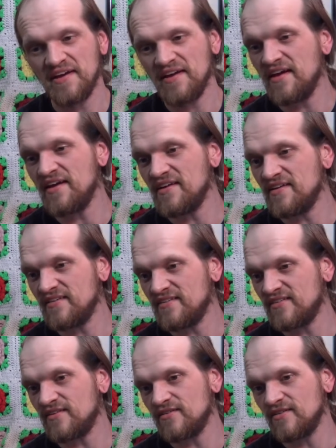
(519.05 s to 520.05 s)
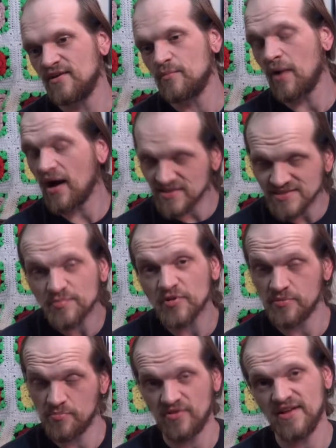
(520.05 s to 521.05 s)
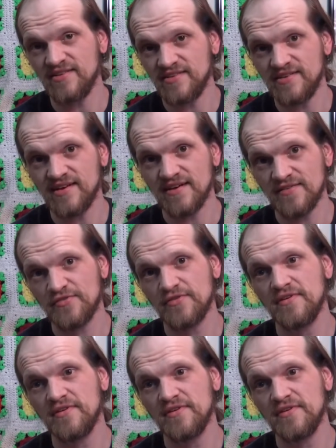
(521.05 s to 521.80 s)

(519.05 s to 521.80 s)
and possibly bled to death.